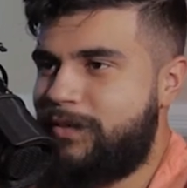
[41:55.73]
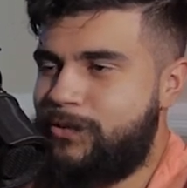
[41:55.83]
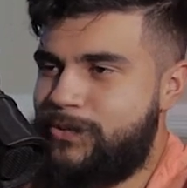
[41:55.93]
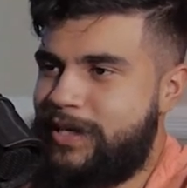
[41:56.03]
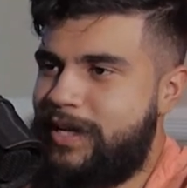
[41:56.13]
Like
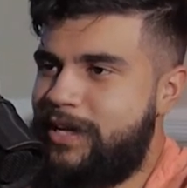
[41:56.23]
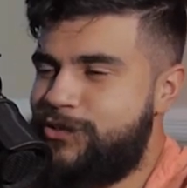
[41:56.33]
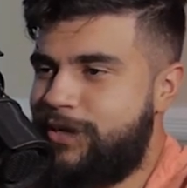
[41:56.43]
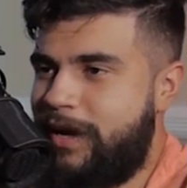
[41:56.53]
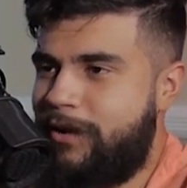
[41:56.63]
who's gonna
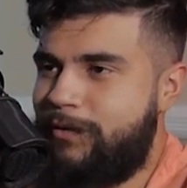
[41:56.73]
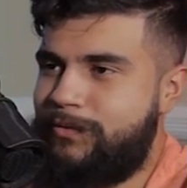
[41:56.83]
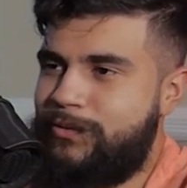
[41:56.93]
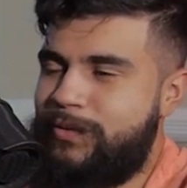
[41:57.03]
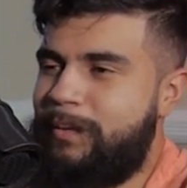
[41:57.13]
edge it out?
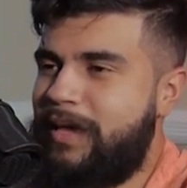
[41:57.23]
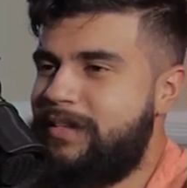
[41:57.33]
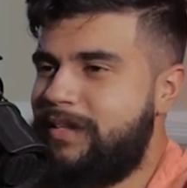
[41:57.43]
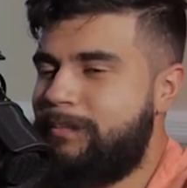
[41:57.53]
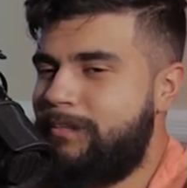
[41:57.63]
If you, I
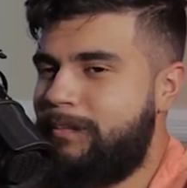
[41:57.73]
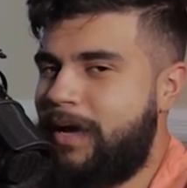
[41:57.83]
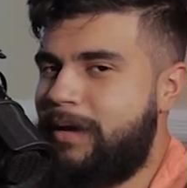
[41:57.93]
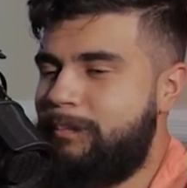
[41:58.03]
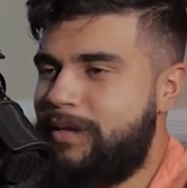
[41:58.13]
think in
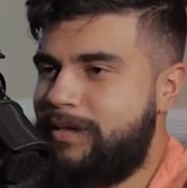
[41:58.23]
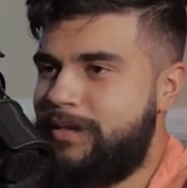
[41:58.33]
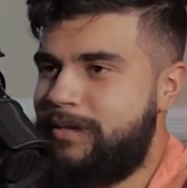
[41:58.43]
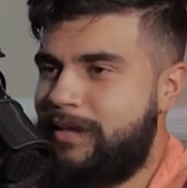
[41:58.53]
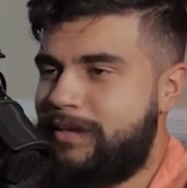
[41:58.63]
my opinion,